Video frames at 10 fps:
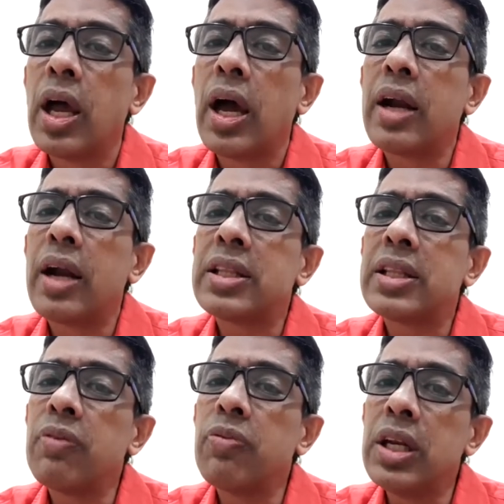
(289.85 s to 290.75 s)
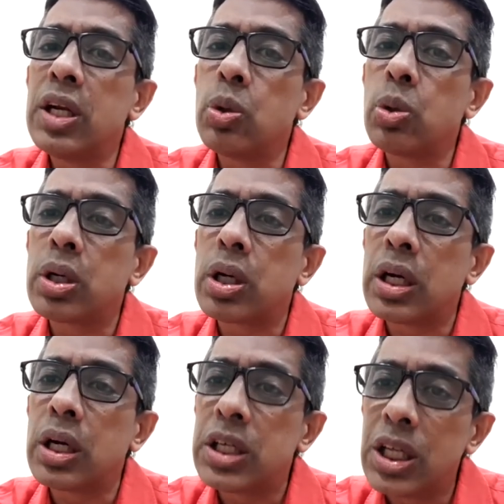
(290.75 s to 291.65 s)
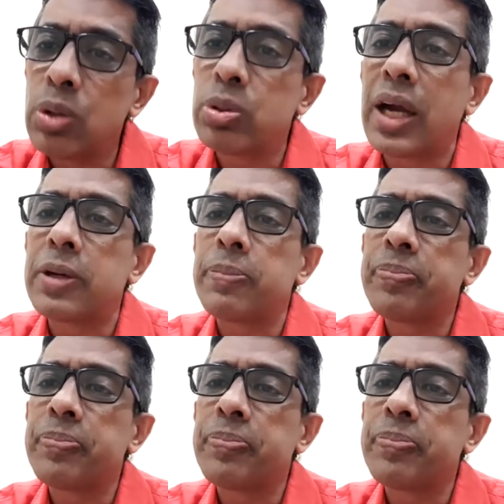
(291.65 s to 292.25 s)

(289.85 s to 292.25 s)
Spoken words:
And I think we need to continue that.